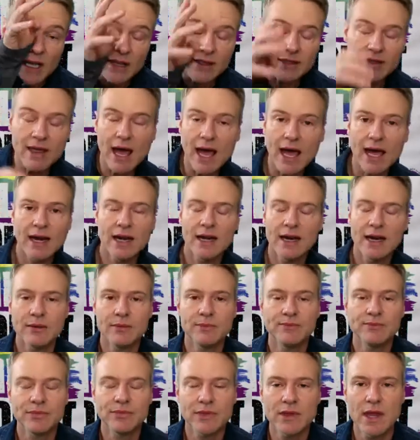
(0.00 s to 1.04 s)
that
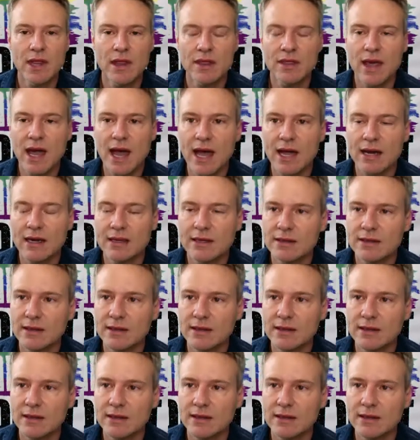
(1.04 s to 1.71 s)
that